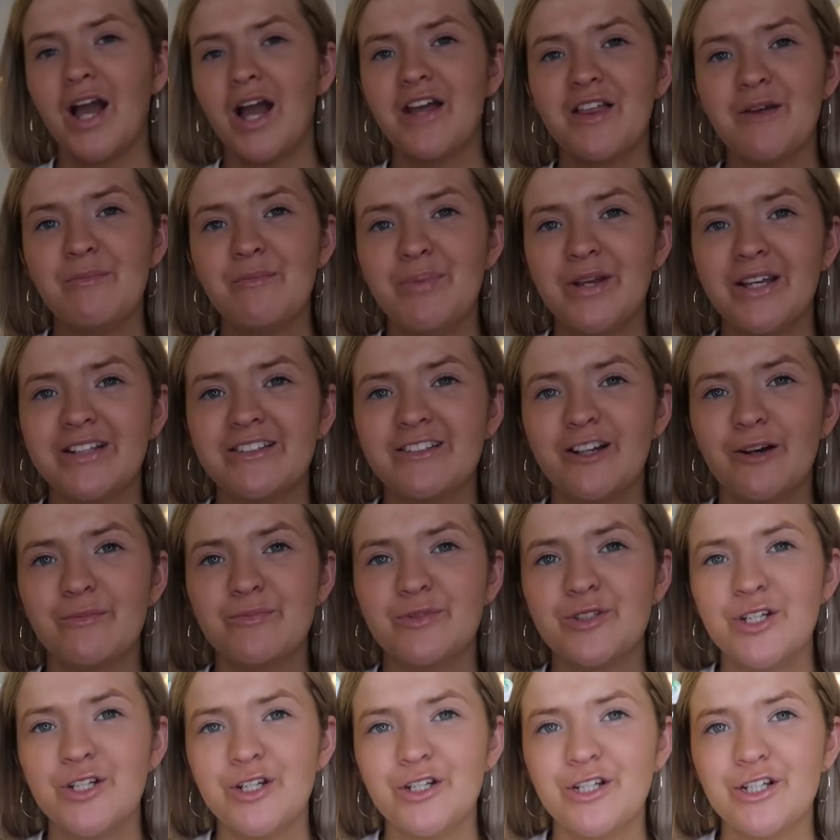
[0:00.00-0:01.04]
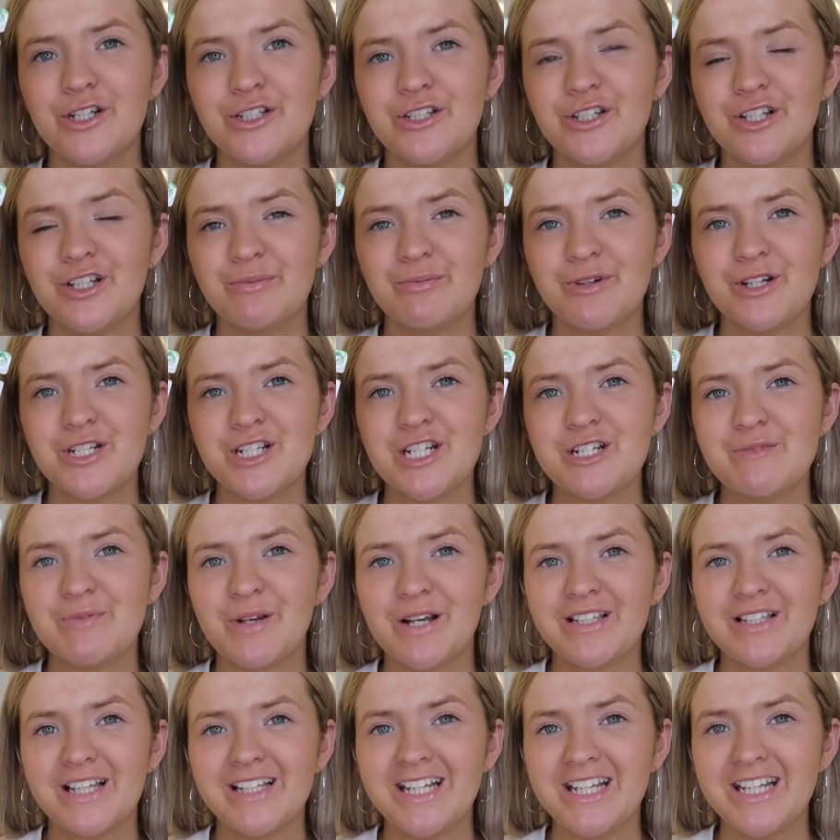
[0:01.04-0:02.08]
I then picked up 2 new toothbrushes
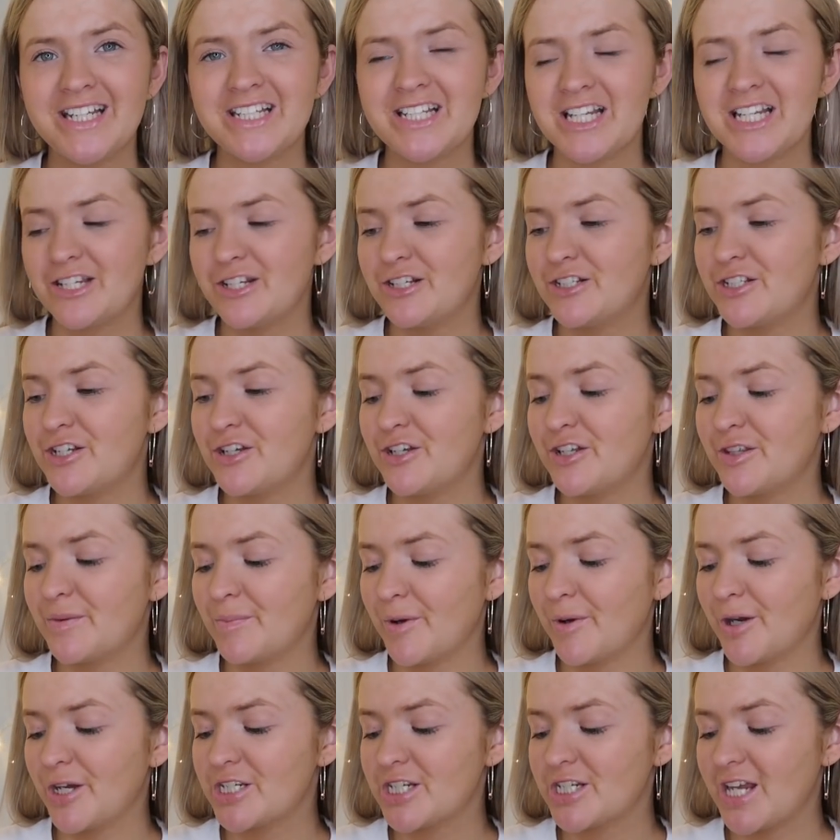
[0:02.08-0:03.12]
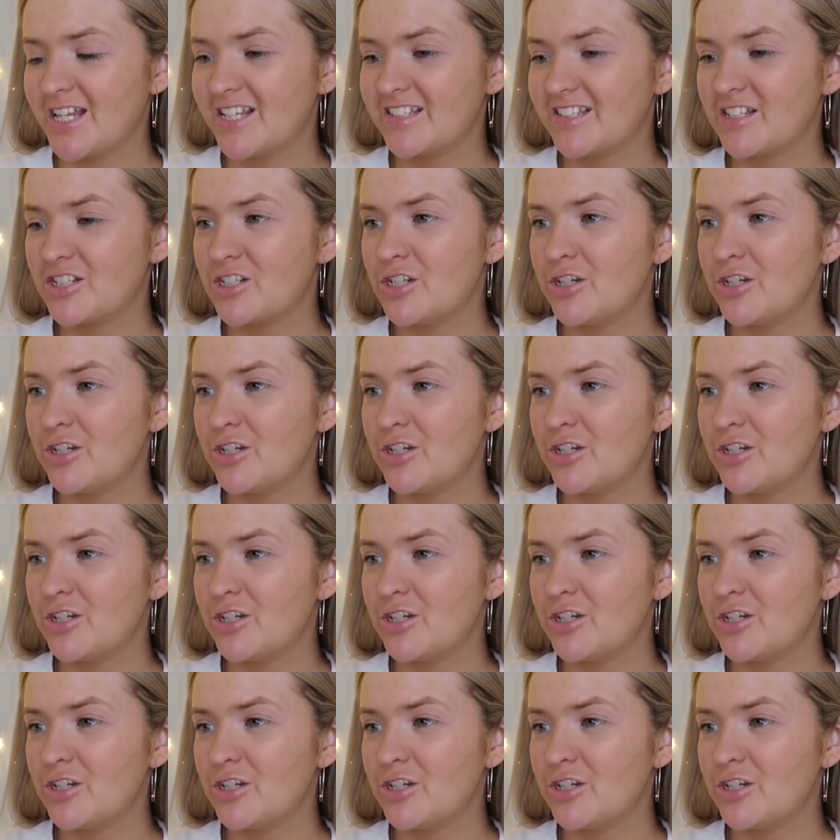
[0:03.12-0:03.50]
because I needed a new toothbrush and it's a